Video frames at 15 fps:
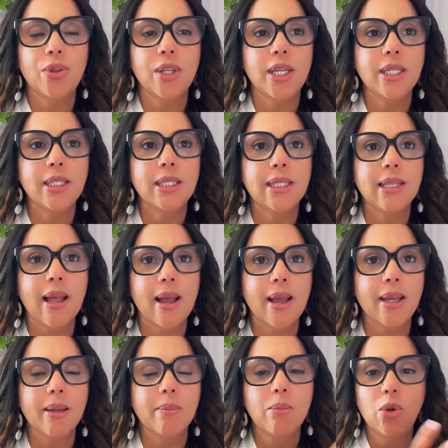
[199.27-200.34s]
things
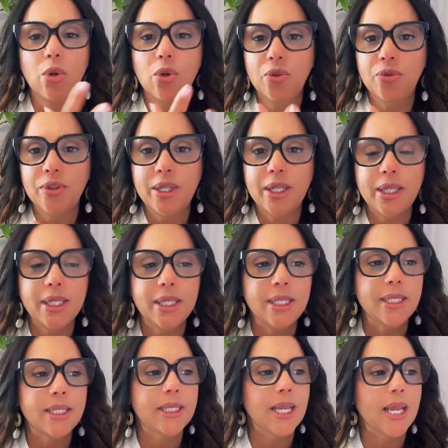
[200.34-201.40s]
like
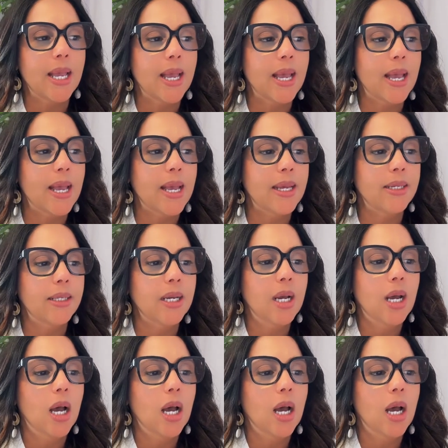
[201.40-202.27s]
movies and